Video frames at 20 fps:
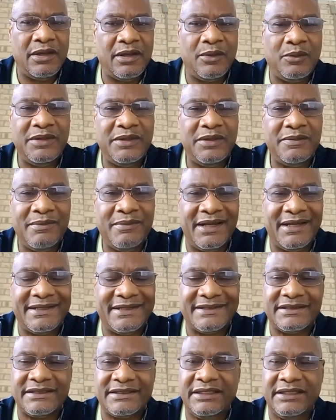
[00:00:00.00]
We
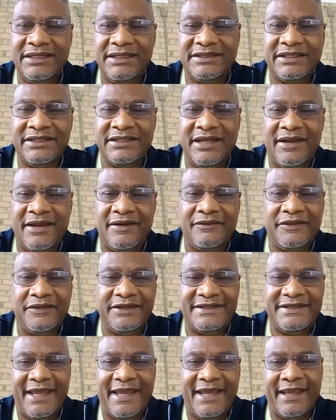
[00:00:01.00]
must each and every
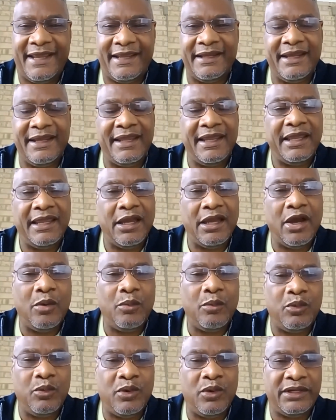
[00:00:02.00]
day
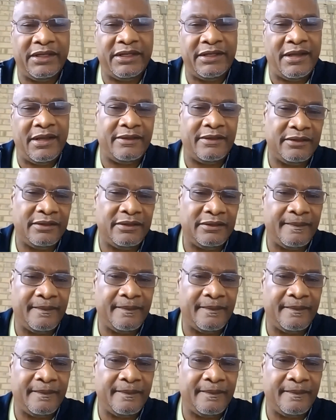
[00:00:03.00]
help one another.